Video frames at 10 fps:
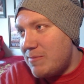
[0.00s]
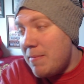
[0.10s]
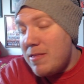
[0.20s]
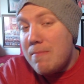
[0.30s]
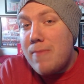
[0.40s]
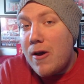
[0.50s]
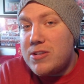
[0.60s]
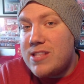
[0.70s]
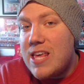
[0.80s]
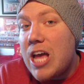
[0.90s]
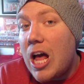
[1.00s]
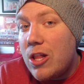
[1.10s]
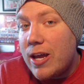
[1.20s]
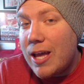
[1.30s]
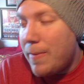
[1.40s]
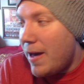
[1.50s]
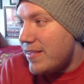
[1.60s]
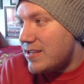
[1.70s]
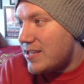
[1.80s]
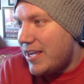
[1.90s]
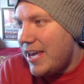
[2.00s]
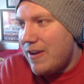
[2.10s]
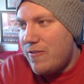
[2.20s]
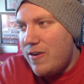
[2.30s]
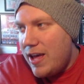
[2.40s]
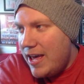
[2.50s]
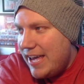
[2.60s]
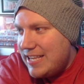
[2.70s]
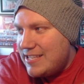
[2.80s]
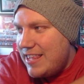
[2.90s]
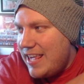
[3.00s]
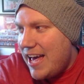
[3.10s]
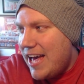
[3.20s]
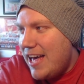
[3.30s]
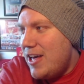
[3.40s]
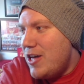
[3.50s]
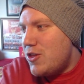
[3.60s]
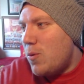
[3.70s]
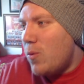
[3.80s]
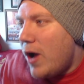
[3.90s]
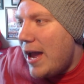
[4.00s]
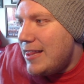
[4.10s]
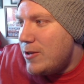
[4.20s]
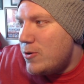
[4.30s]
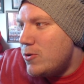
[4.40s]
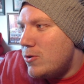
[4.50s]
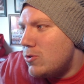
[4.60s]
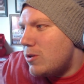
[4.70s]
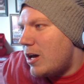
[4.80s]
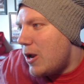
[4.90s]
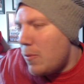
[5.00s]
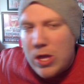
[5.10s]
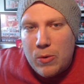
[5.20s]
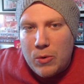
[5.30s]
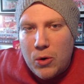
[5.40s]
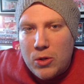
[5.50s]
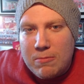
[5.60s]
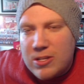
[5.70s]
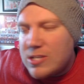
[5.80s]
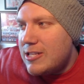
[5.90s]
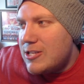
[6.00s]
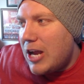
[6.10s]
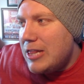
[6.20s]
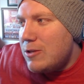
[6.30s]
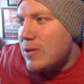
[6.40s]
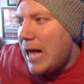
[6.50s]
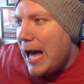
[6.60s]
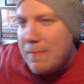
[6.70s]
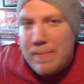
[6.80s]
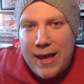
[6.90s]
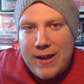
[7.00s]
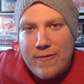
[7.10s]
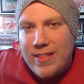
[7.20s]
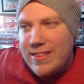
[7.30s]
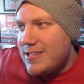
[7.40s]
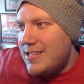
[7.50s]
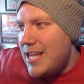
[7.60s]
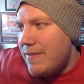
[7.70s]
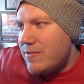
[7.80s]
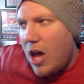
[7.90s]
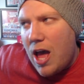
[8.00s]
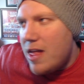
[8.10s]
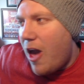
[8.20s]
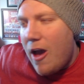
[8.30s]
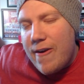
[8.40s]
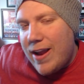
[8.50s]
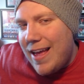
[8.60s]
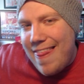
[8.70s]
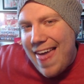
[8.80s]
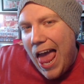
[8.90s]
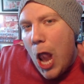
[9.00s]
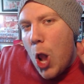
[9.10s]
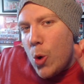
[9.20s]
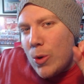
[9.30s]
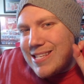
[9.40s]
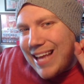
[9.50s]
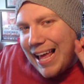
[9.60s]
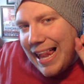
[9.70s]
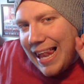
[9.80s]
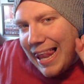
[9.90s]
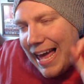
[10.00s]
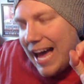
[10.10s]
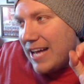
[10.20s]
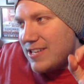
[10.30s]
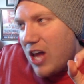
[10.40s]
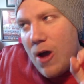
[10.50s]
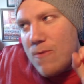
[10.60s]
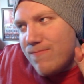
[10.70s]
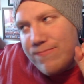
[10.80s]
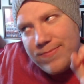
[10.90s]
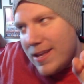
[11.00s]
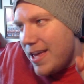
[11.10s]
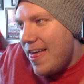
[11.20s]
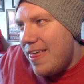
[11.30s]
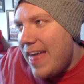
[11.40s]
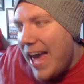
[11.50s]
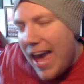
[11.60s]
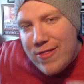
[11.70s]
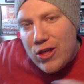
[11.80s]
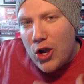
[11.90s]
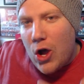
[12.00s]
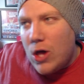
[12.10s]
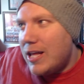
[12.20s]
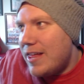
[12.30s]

It's probably the most thing I like about this kit is the white little, I don't know what you'll call them. It's like a little armband around the sleeves. I reckon that looks class. That and the collar.